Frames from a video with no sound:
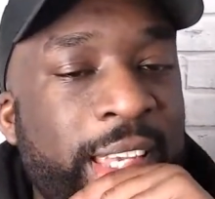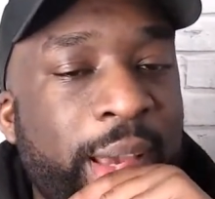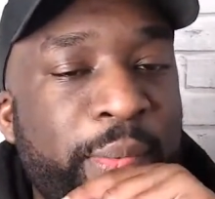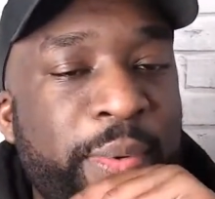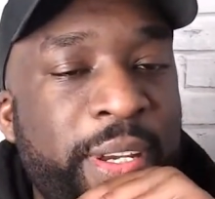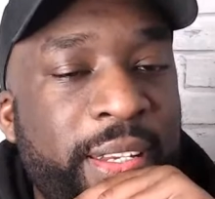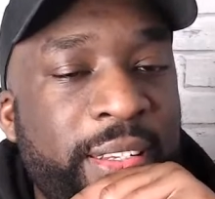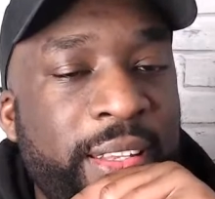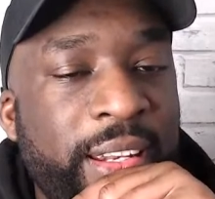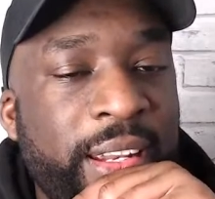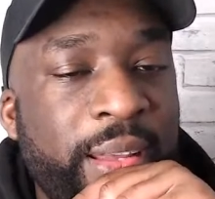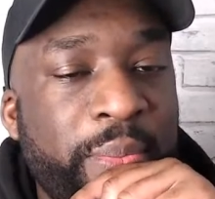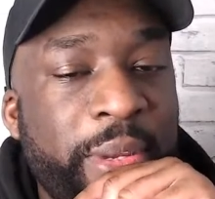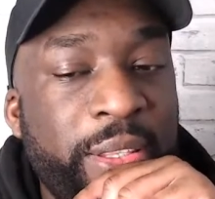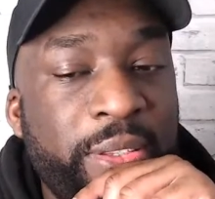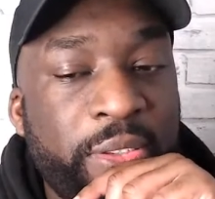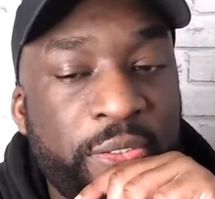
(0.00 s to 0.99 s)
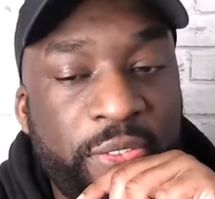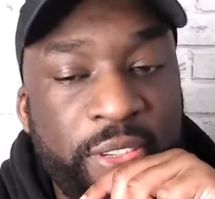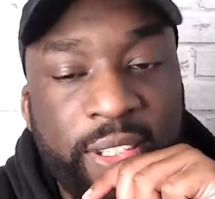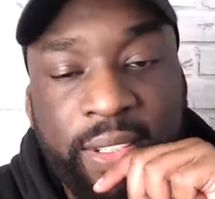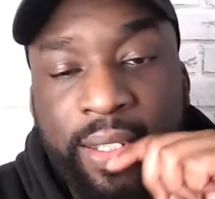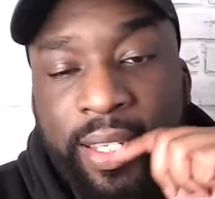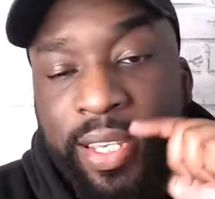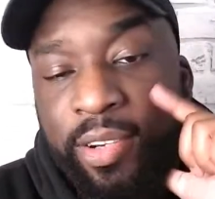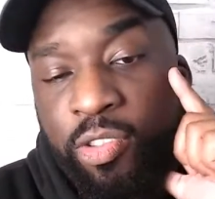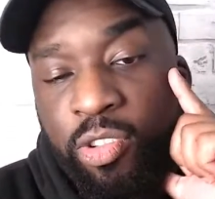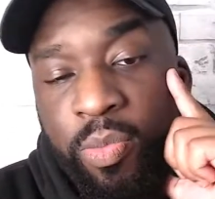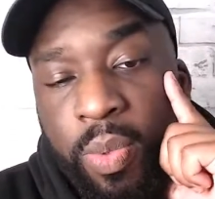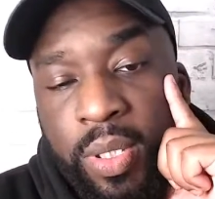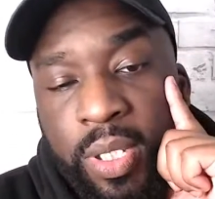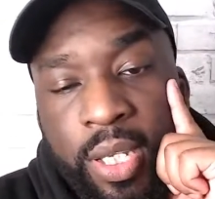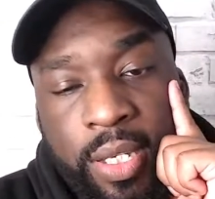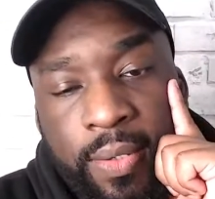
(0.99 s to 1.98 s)
is on that mental thing, yeah,
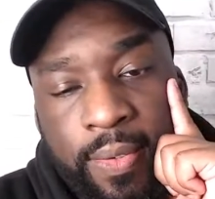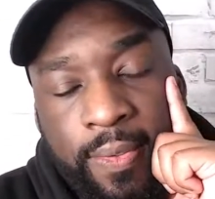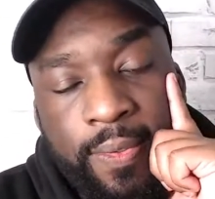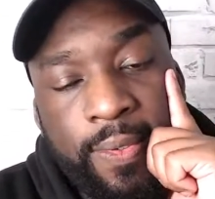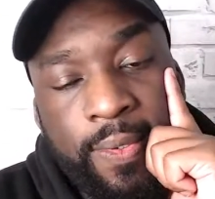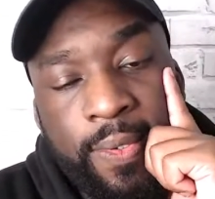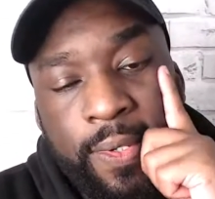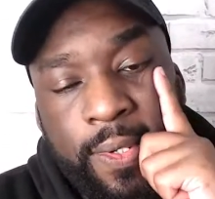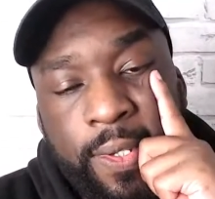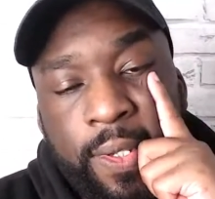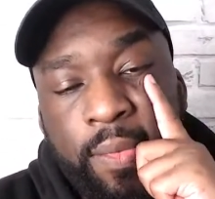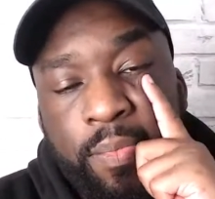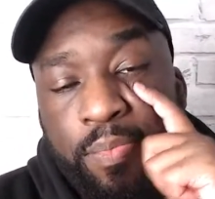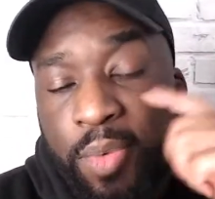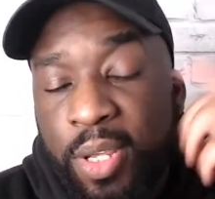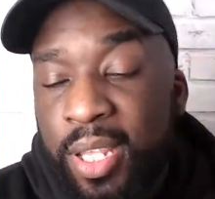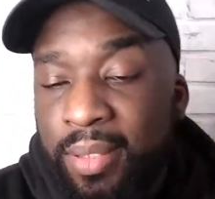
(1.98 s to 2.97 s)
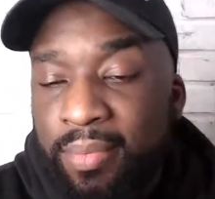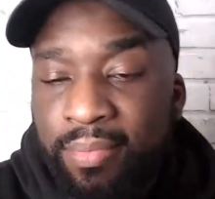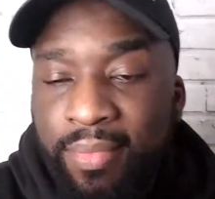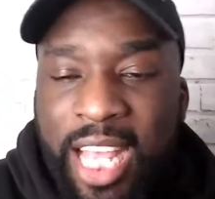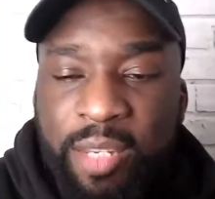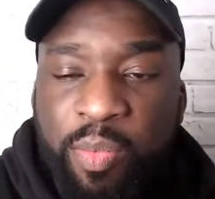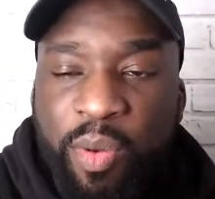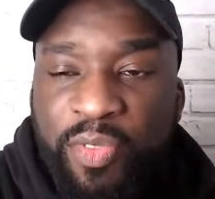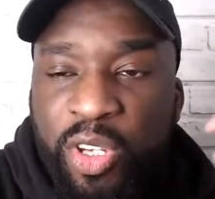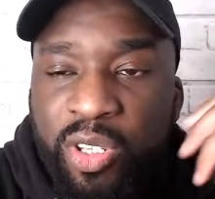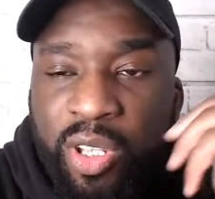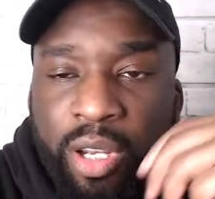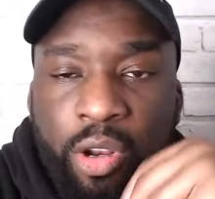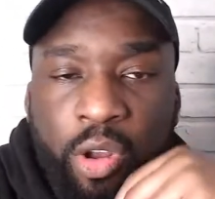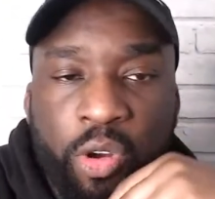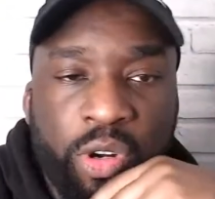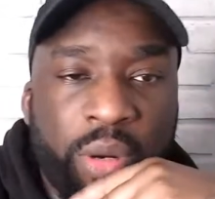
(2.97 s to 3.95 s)
100%. But that's my views on
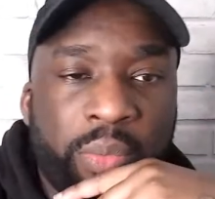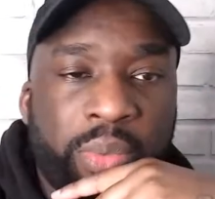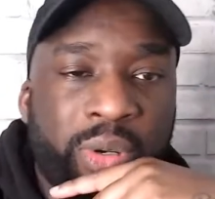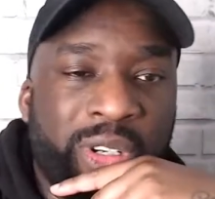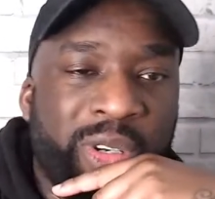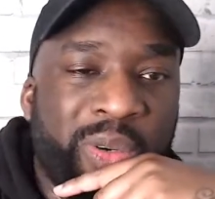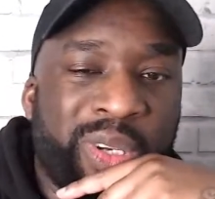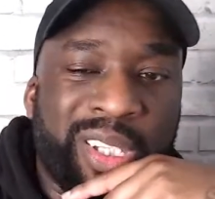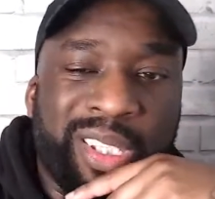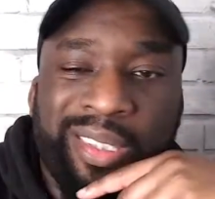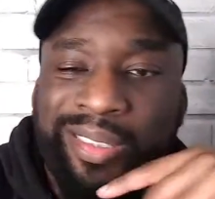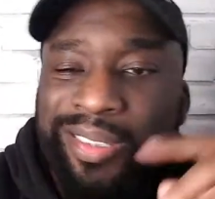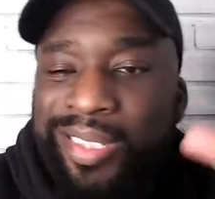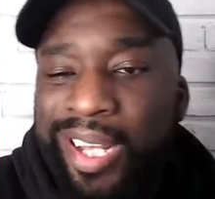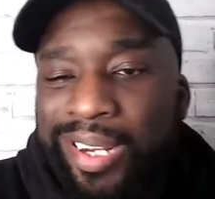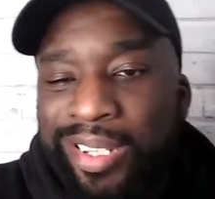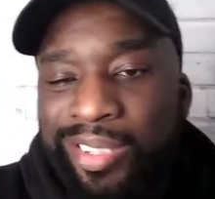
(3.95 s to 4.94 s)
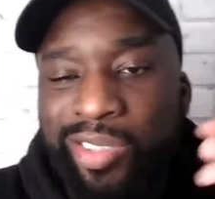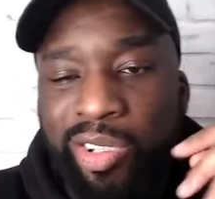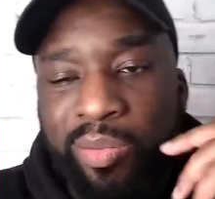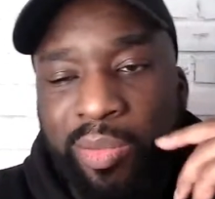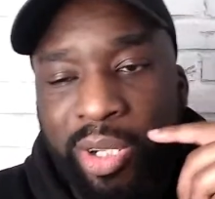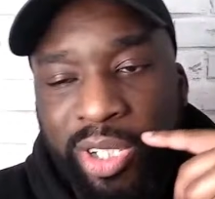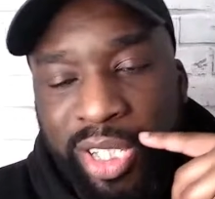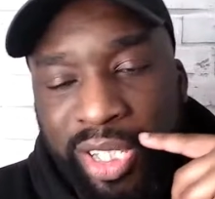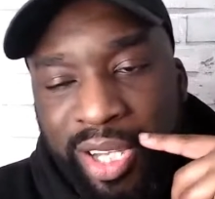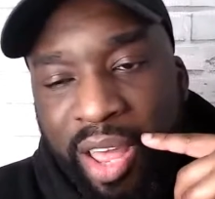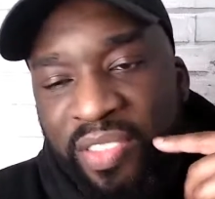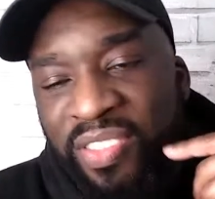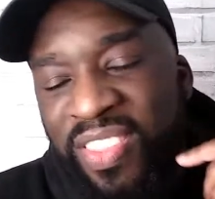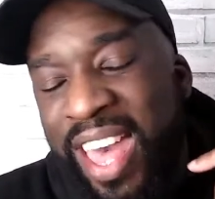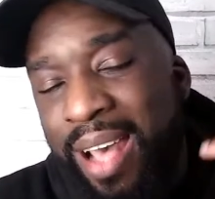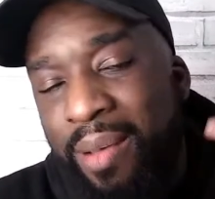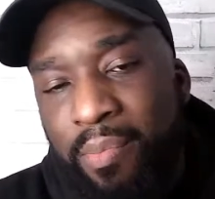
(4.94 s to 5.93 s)
Logan Paul. I don't want to stand it too much. It's not
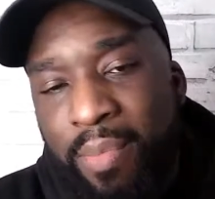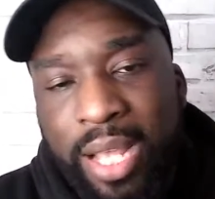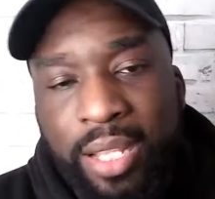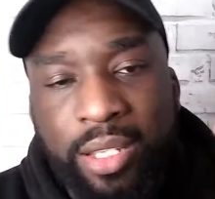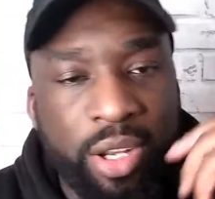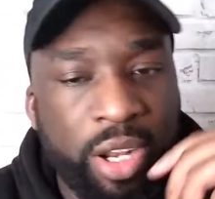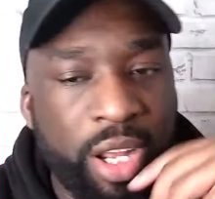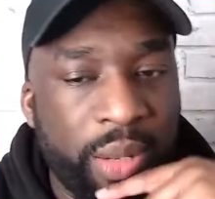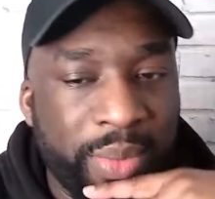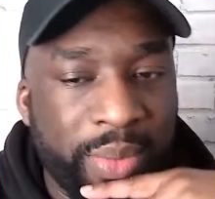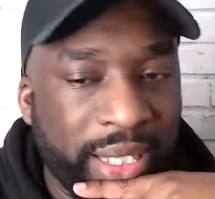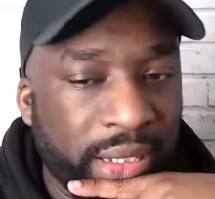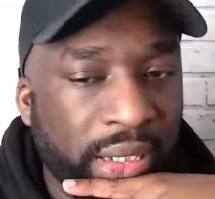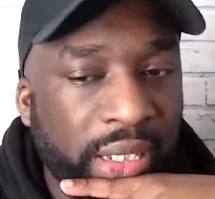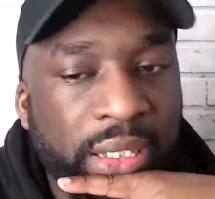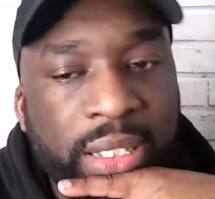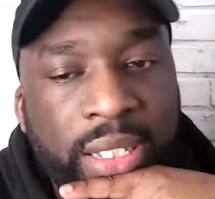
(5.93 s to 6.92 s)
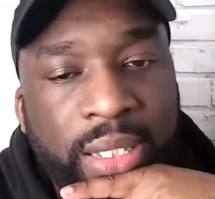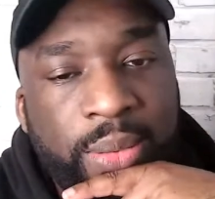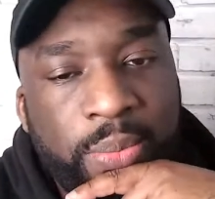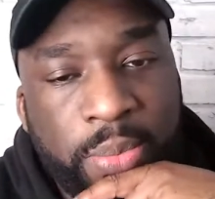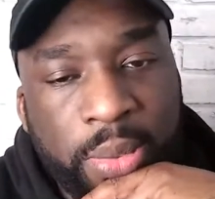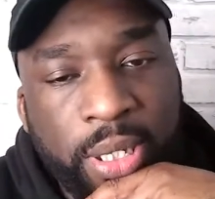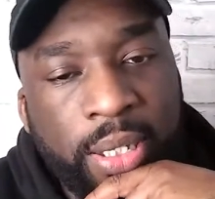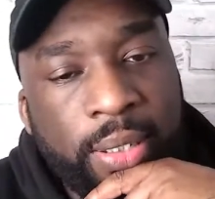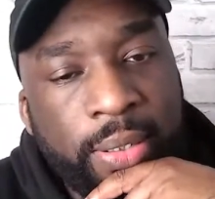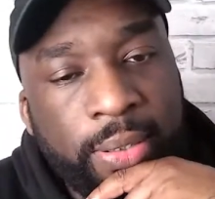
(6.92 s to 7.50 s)
that, you know what I mean? But